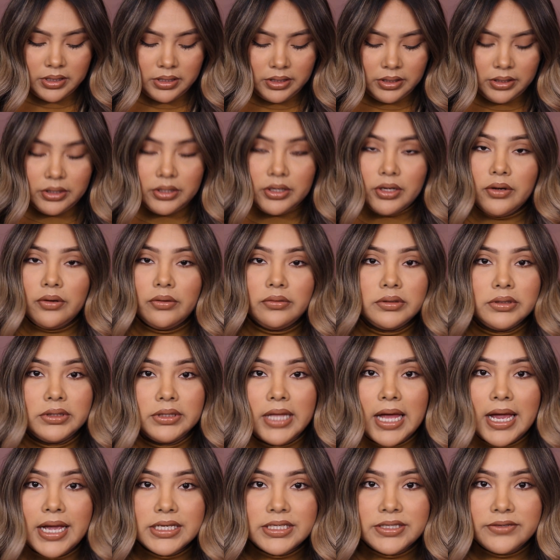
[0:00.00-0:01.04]
You know,
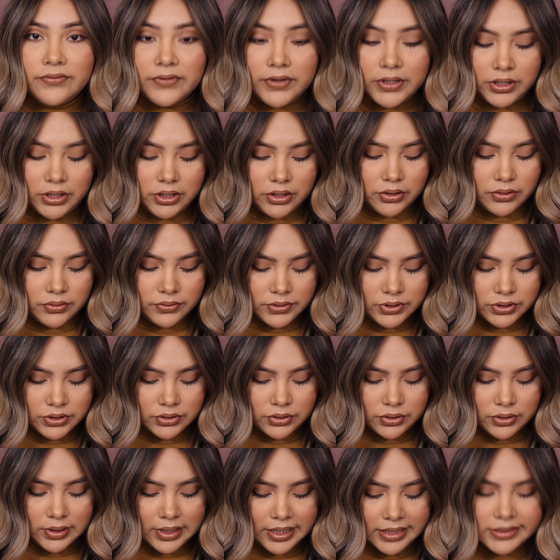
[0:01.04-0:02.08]
lash videos. Do
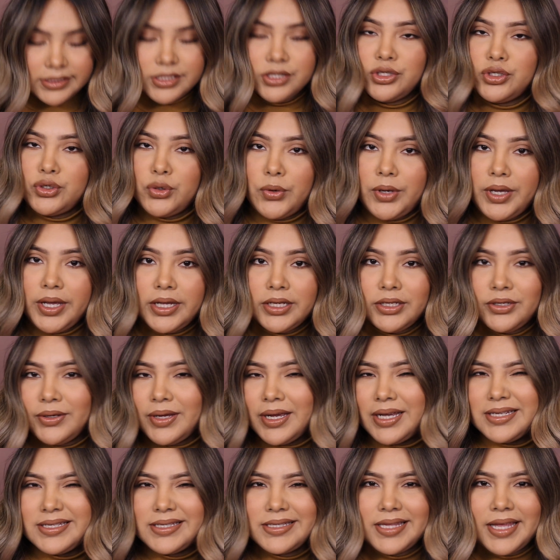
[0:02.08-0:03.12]
you guys enjoy it? Do you
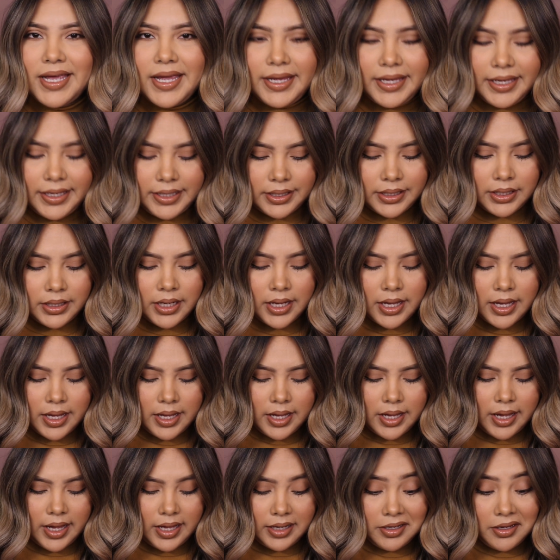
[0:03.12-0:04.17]
guys like it?
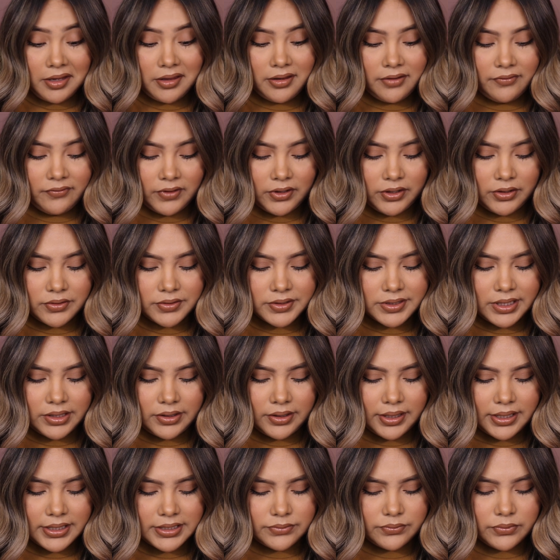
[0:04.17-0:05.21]
Any other videos that you
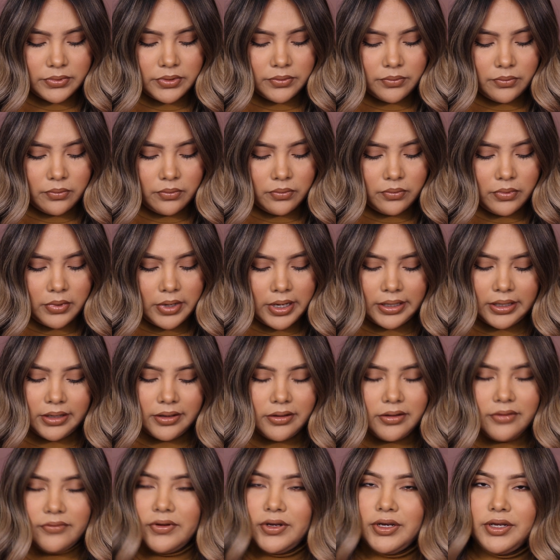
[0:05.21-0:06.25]
guys would, any
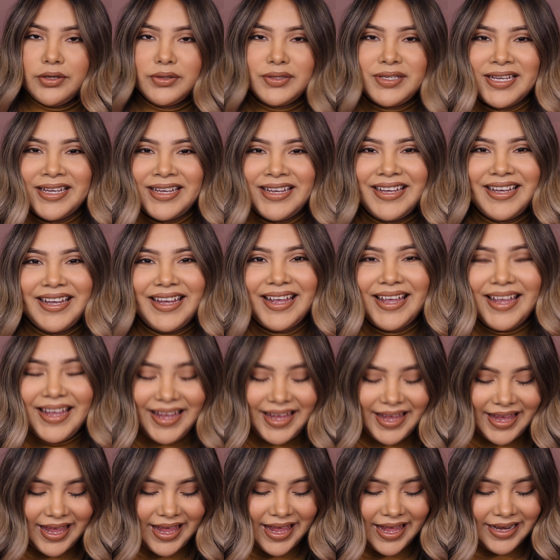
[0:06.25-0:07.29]
other videos,
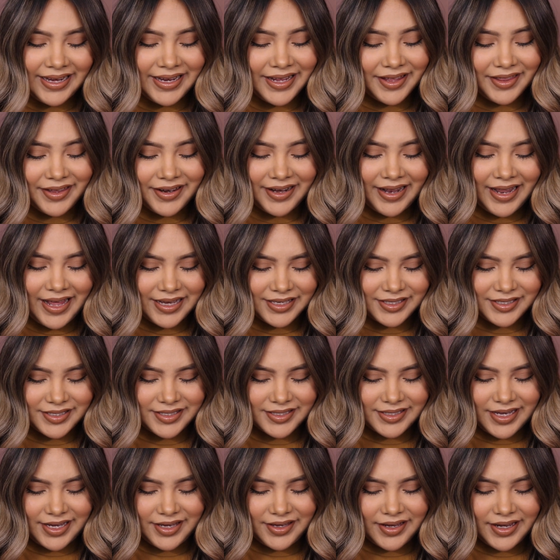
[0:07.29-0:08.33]
any other lashes
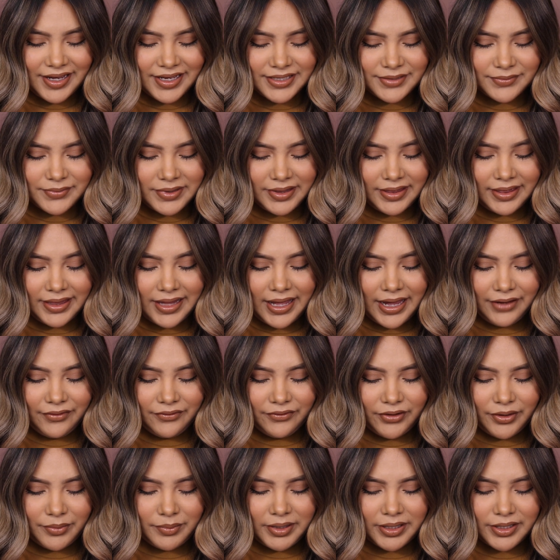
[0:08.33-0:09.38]
that you guys would like
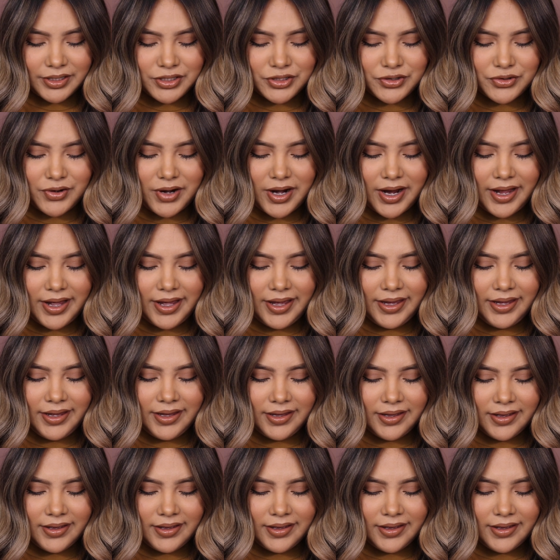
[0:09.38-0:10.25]
for me to try?